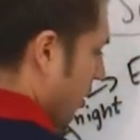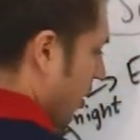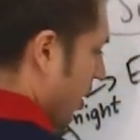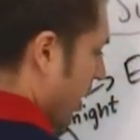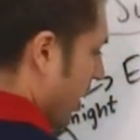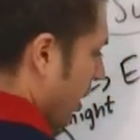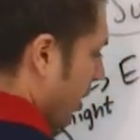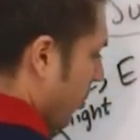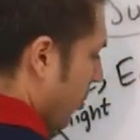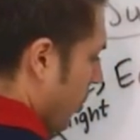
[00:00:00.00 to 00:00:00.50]

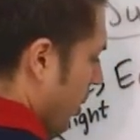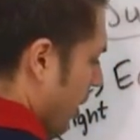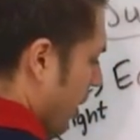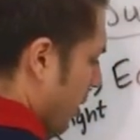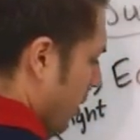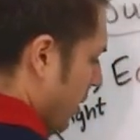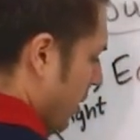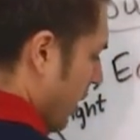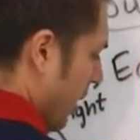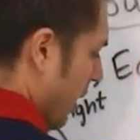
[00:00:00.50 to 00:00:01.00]
here we
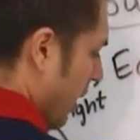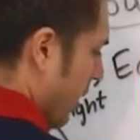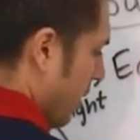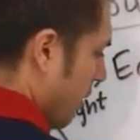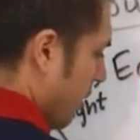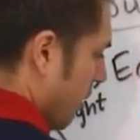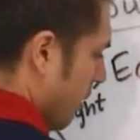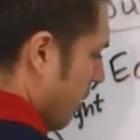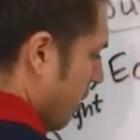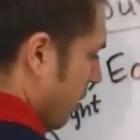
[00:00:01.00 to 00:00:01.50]
can say
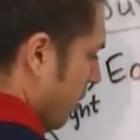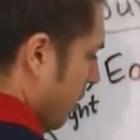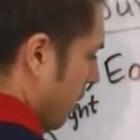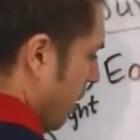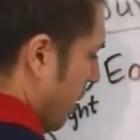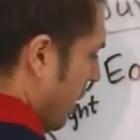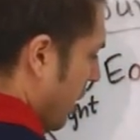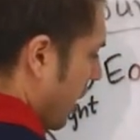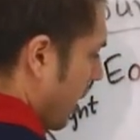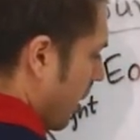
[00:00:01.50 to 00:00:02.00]
it's
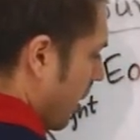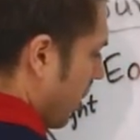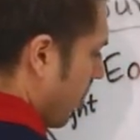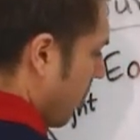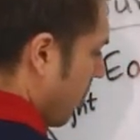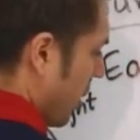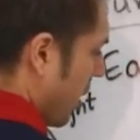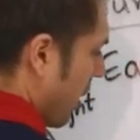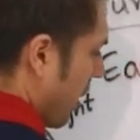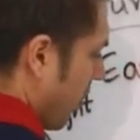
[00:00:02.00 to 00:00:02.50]
3
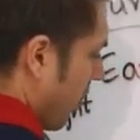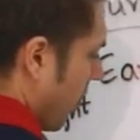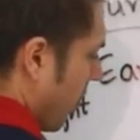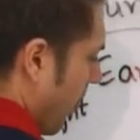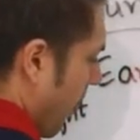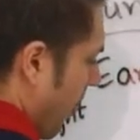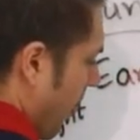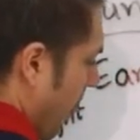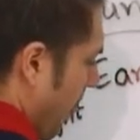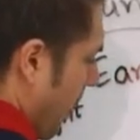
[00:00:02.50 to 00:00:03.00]

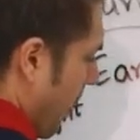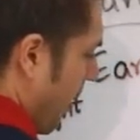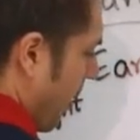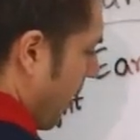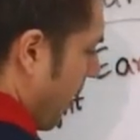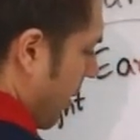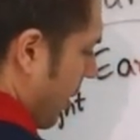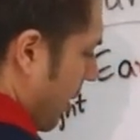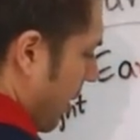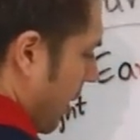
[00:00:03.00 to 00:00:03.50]
p.m.
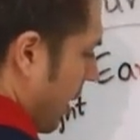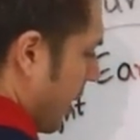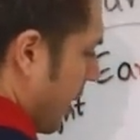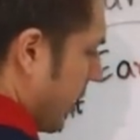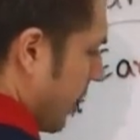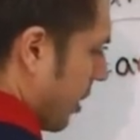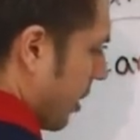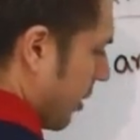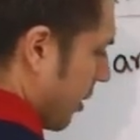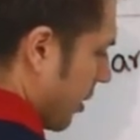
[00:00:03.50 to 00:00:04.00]

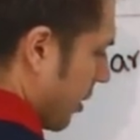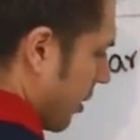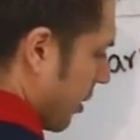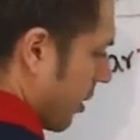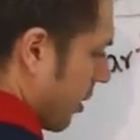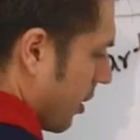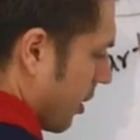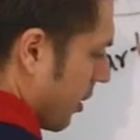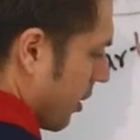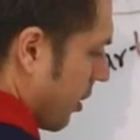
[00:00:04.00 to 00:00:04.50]
and then
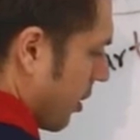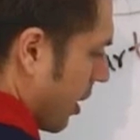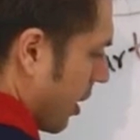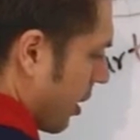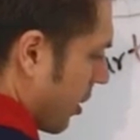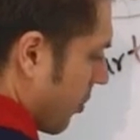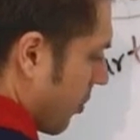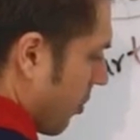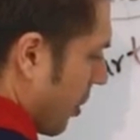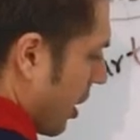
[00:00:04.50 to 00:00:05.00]

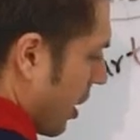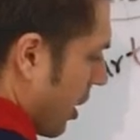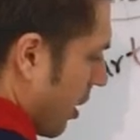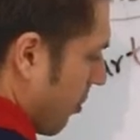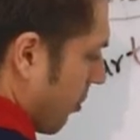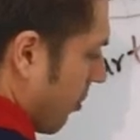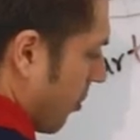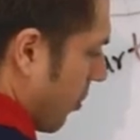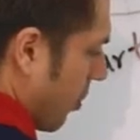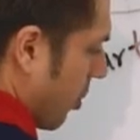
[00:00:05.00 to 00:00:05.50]
6
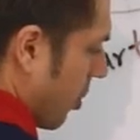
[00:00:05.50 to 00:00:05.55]
p.m.